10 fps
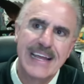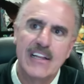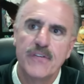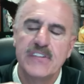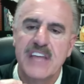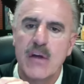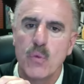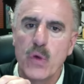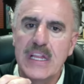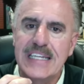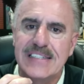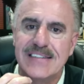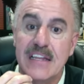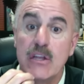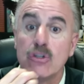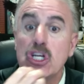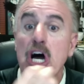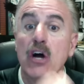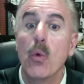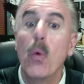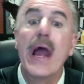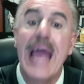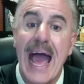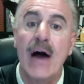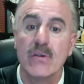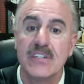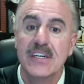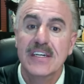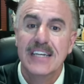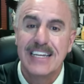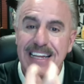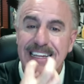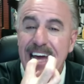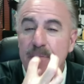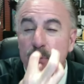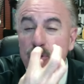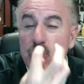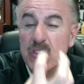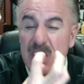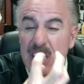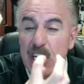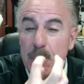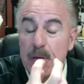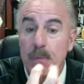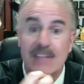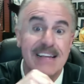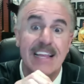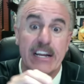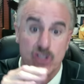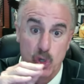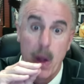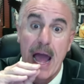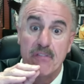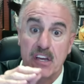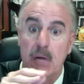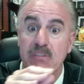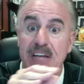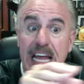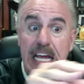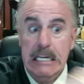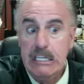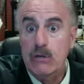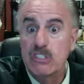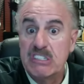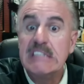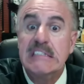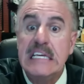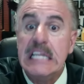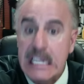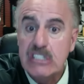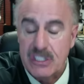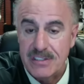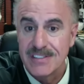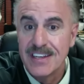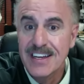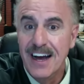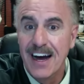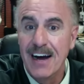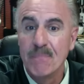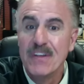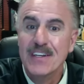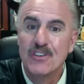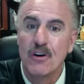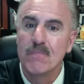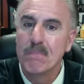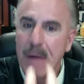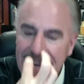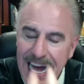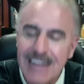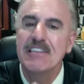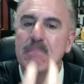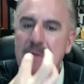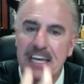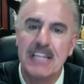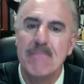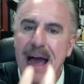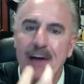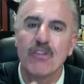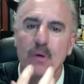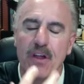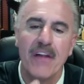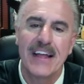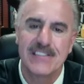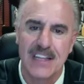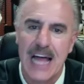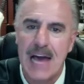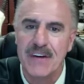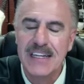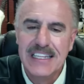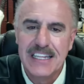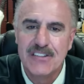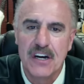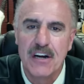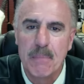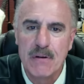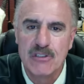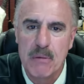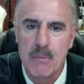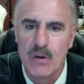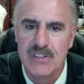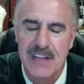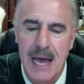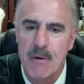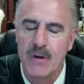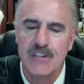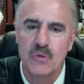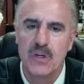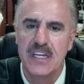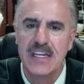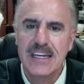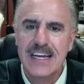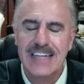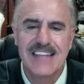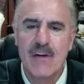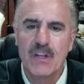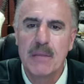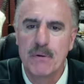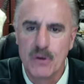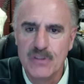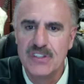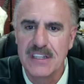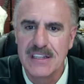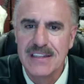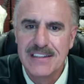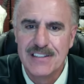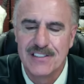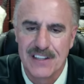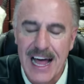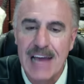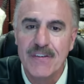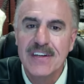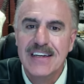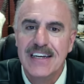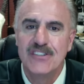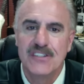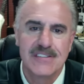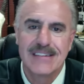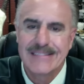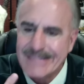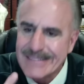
elephants can't really stick their tongue way out. It kind of protrudes a little bit, but it's not like a giraffe that comes out like, you know, 16 inches. So by constantly being in the mouth with all that saliva, the tongue appears to be more slimy when it's not really producing the saliva. It's just,